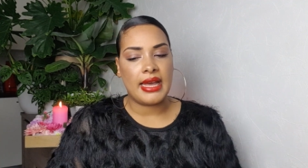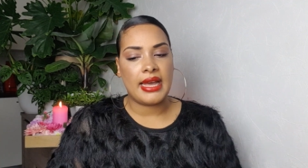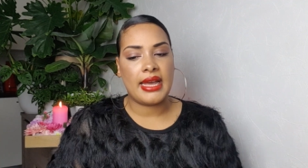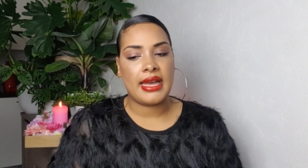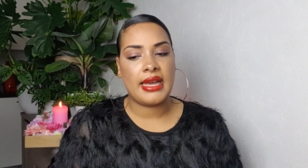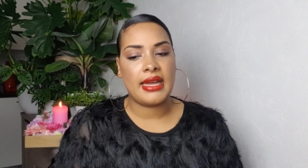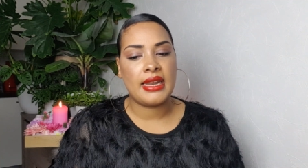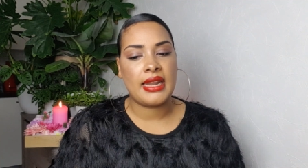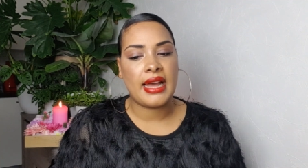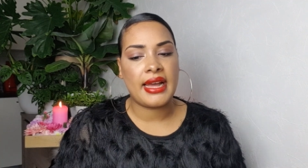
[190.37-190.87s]

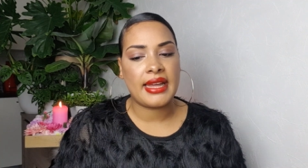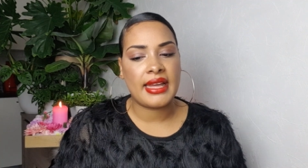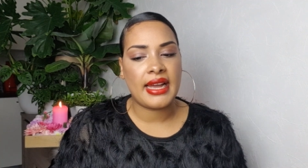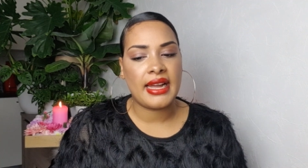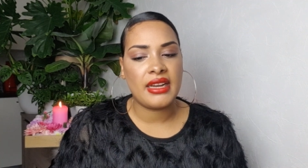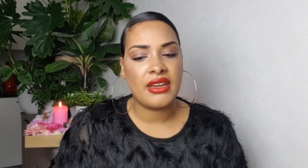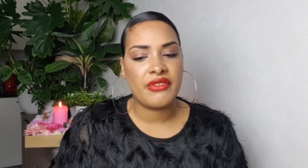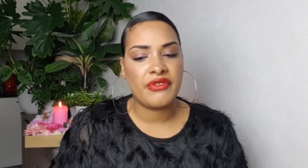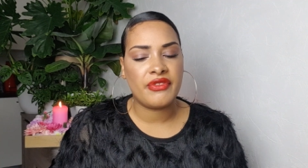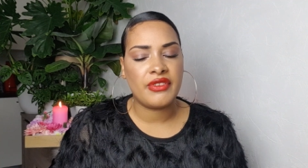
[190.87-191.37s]
and I
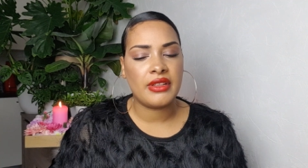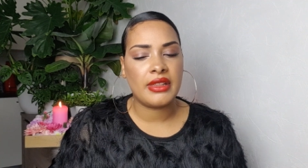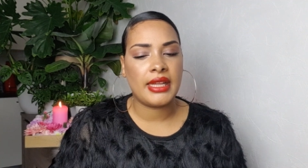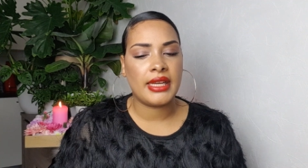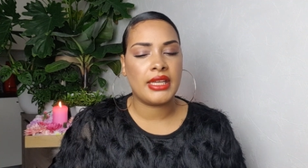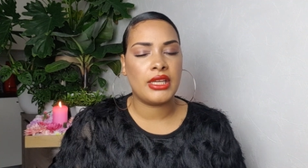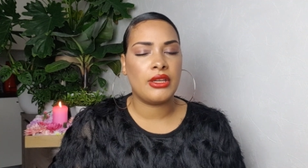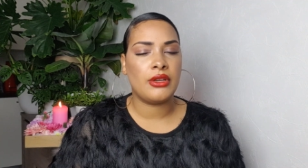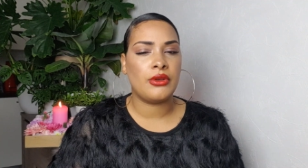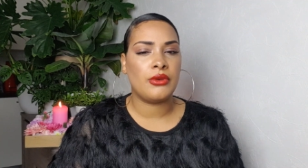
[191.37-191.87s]
kind of feel
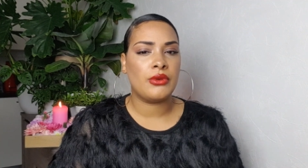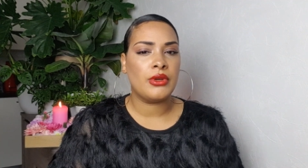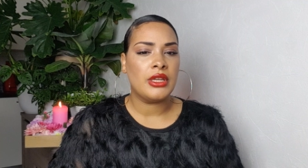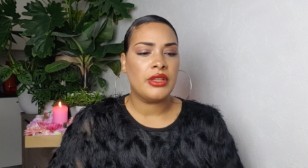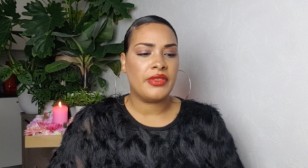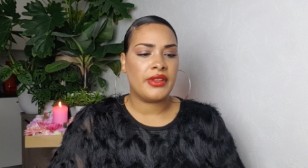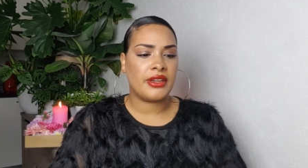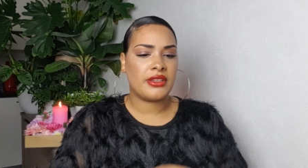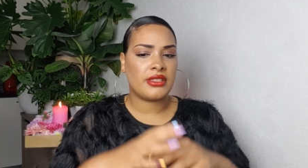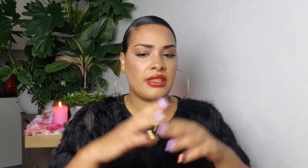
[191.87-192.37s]
like you
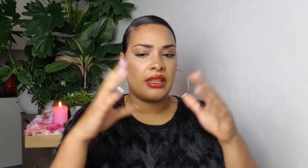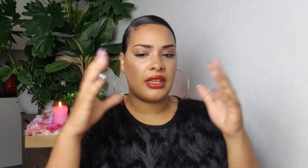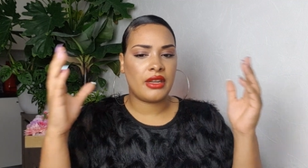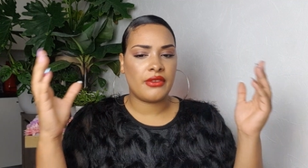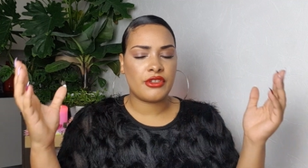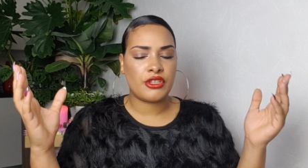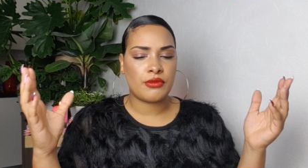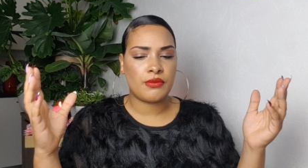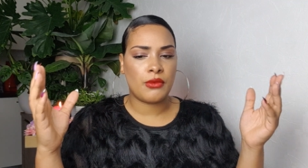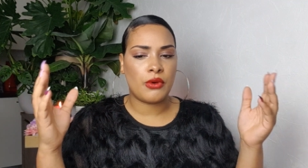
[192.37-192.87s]
there's a lot of
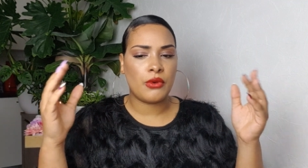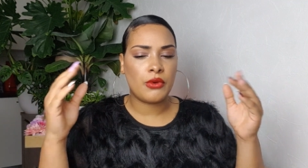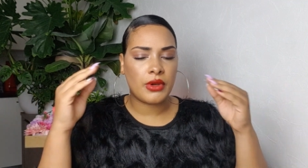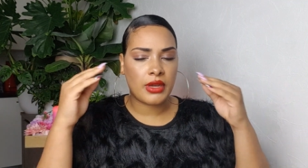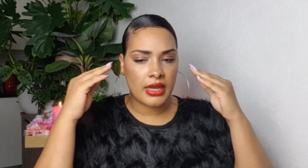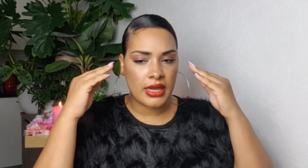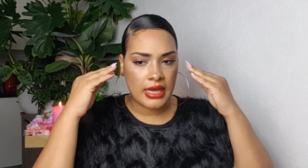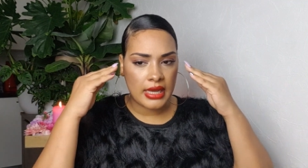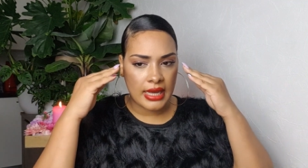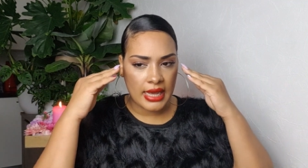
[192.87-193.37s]

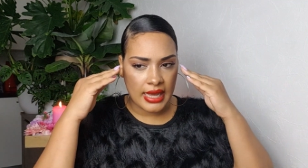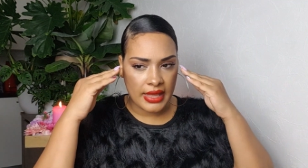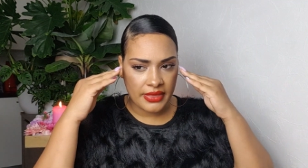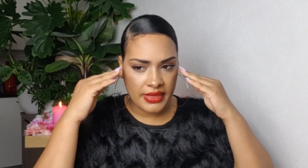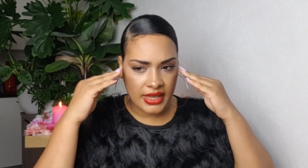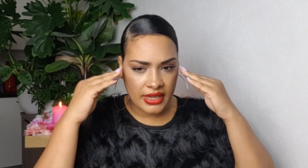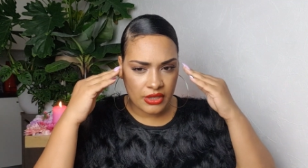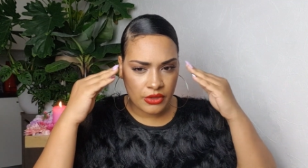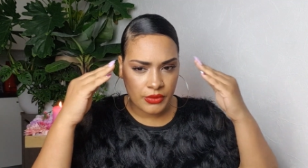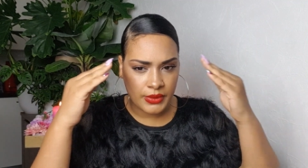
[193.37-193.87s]
smoke and
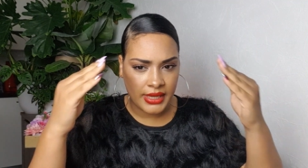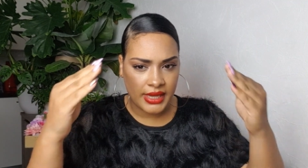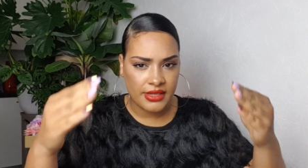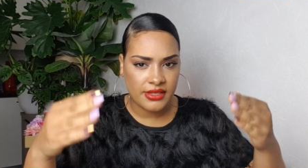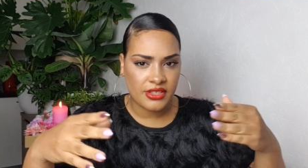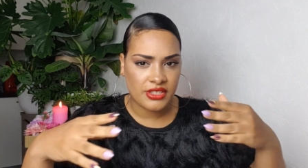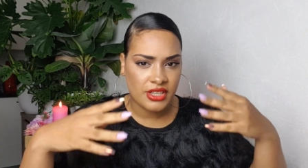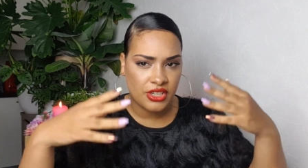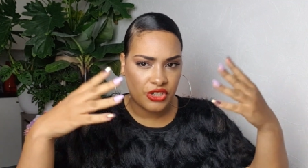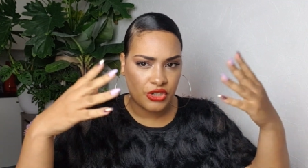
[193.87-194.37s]
that creates
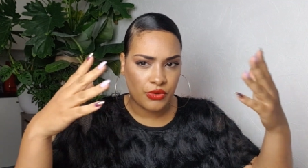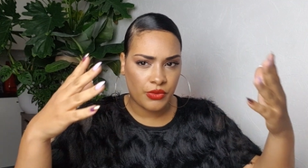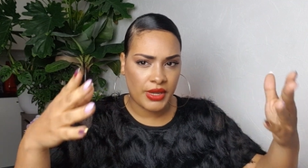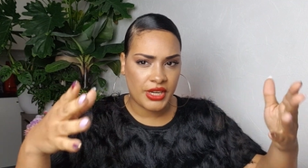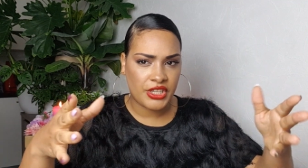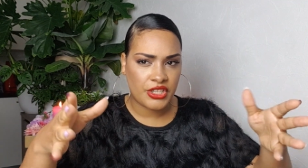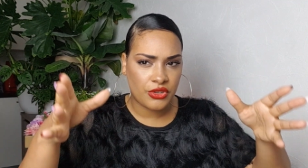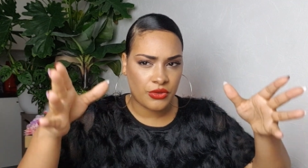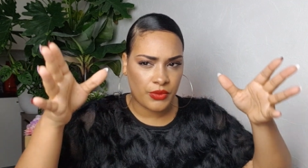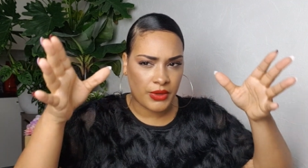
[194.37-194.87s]
a
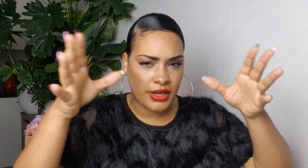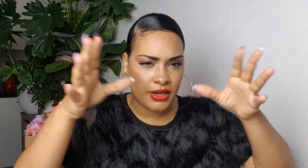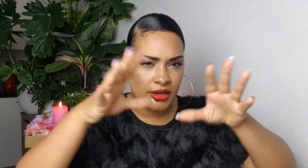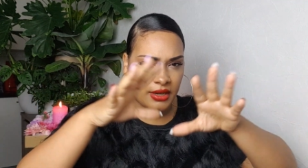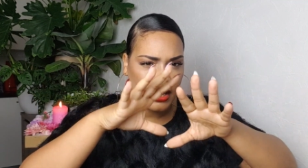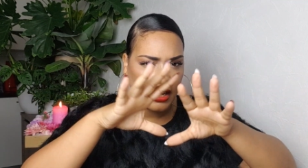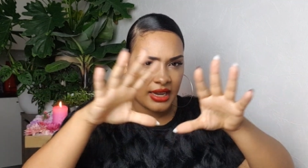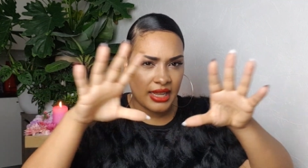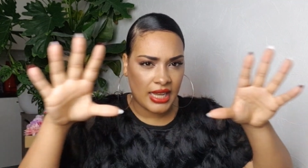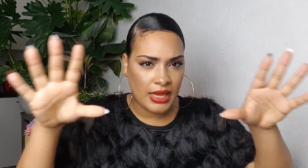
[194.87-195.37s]
situation where you're
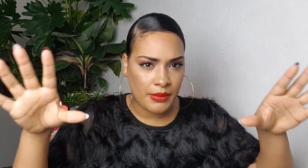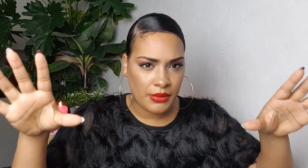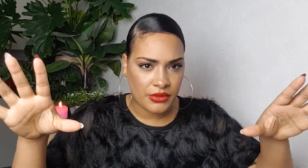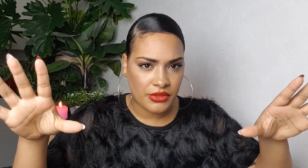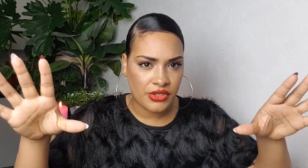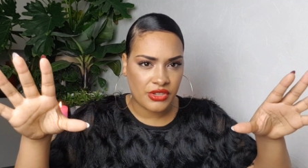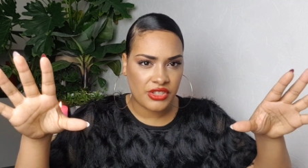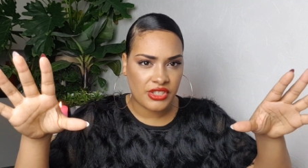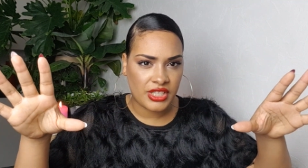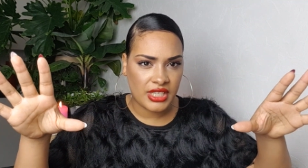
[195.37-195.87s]
not able
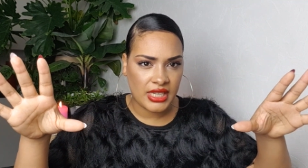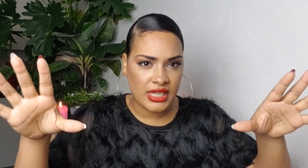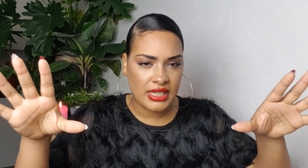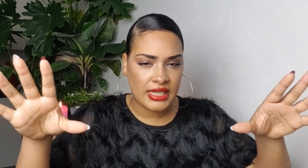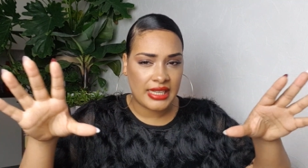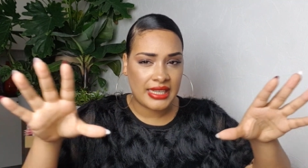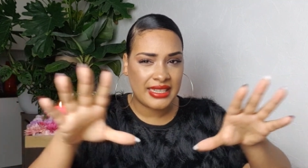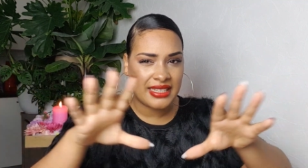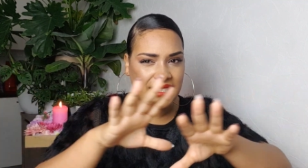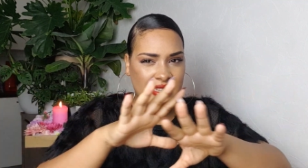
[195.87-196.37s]
to see
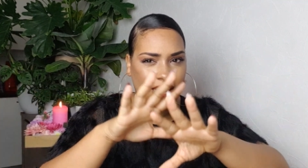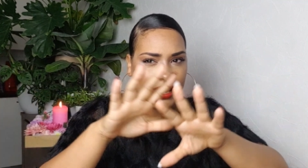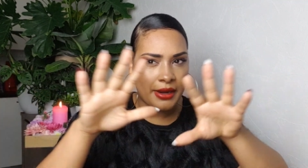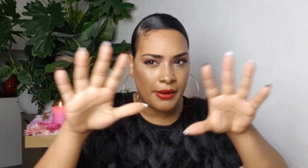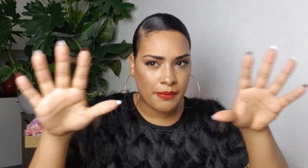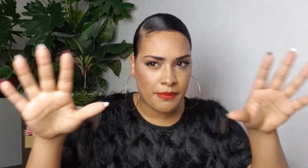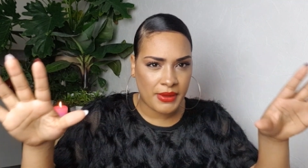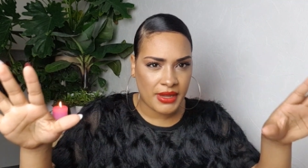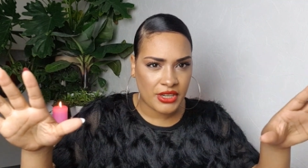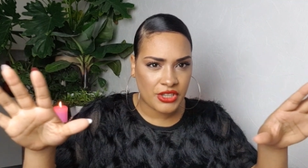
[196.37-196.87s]
the entire
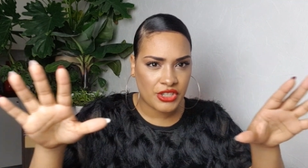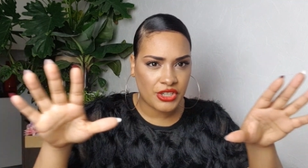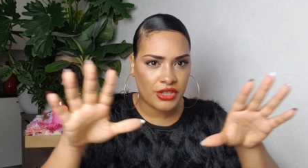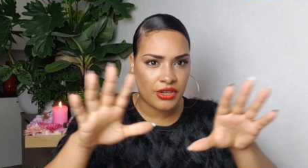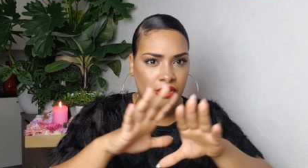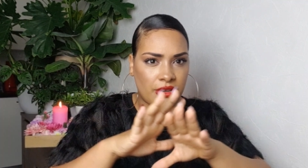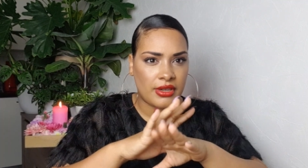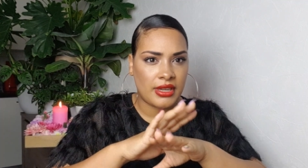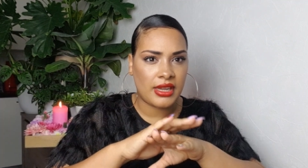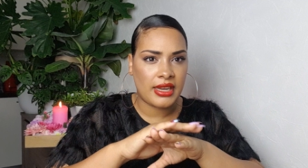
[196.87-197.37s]
picture
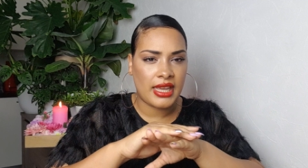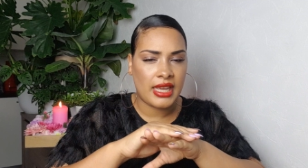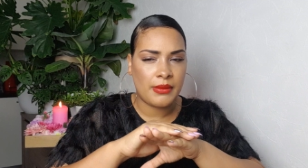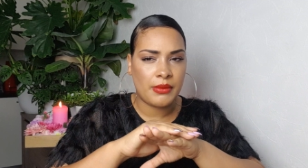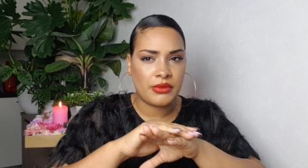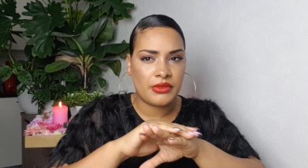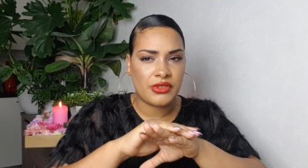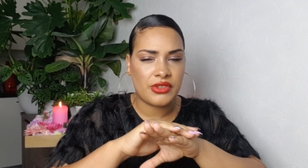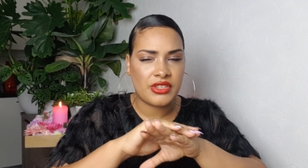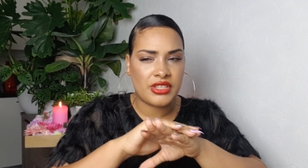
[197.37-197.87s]
or not
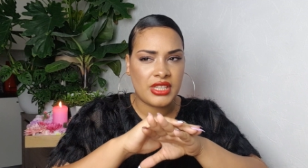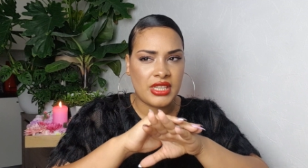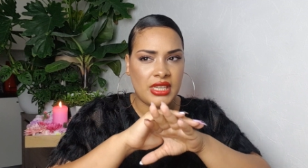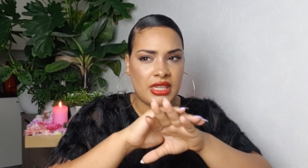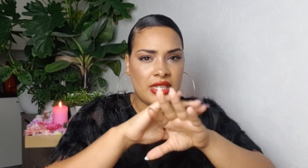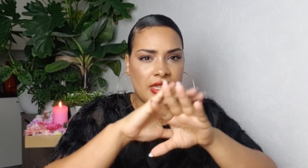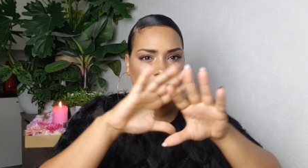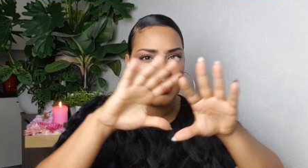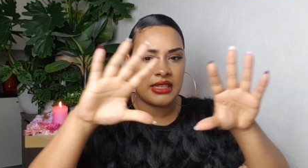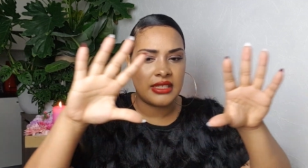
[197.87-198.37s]
able to
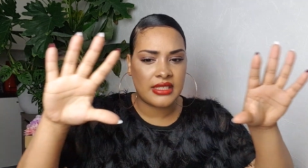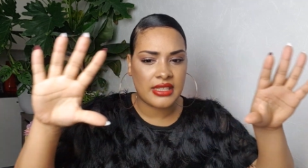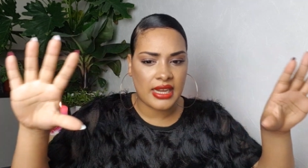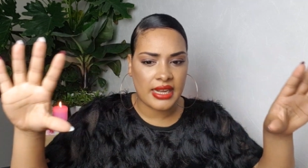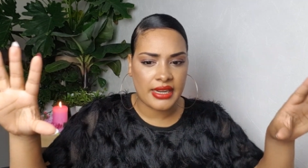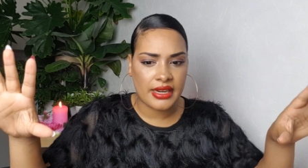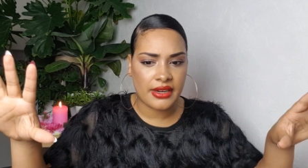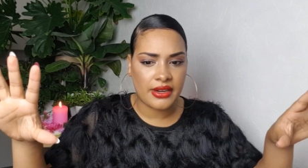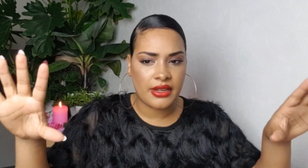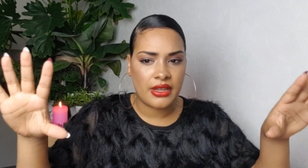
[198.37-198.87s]
see the
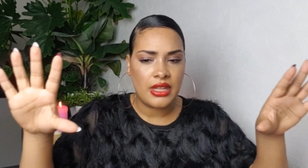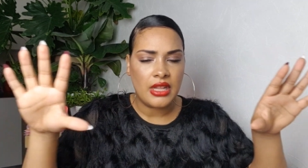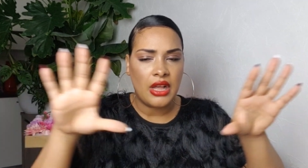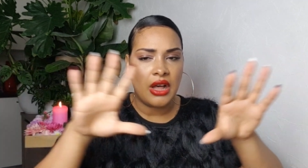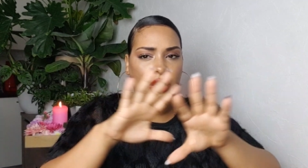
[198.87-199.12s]
entire